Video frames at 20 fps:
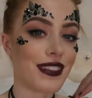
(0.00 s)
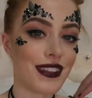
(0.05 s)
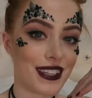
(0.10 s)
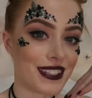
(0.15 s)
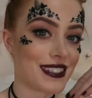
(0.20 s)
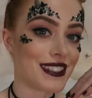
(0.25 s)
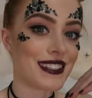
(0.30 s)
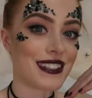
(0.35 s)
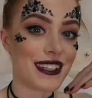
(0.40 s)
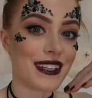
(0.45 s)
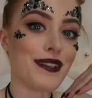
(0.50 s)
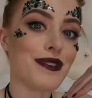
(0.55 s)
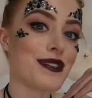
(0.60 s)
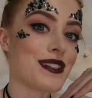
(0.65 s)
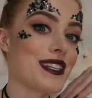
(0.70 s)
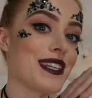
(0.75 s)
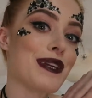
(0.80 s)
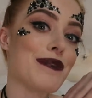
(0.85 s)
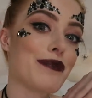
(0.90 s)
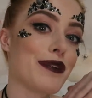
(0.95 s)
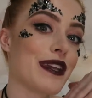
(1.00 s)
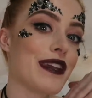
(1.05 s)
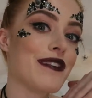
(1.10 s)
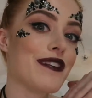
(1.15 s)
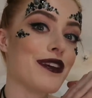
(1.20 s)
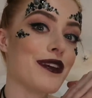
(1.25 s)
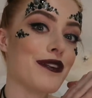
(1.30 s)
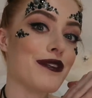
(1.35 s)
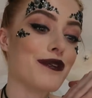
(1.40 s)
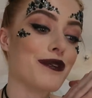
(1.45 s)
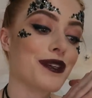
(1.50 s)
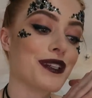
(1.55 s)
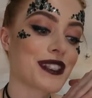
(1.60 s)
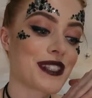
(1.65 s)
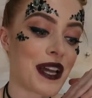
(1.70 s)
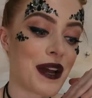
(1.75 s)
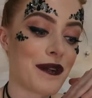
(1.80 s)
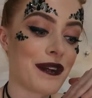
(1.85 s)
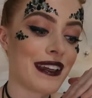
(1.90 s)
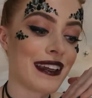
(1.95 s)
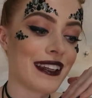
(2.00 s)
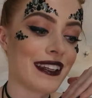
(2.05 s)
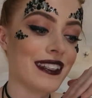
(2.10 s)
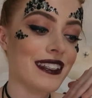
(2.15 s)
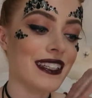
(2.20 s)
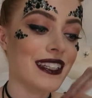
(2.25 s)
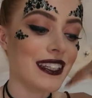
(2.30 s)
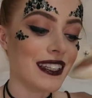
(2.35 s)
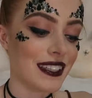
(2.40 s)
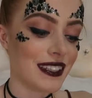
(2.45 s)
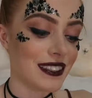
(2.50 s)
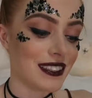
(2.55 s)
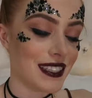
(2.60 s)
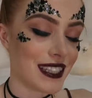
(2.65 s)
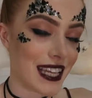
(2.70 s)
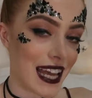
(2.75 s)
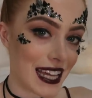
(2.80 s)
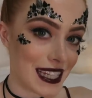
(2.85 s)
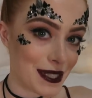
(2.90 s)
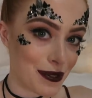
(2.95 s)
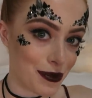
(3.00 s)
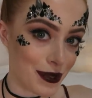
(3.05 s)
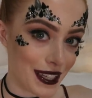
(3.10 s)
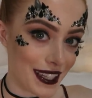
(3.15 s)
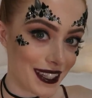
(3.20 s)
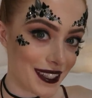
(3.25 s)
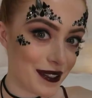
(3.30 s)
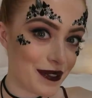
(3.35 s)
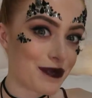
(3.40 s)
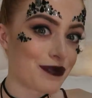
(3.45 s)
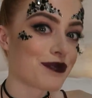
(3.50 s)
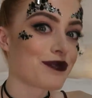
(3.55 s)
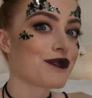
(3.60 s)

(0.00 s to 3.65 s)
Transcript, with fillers: This is a little sneak preview of what's coming next week.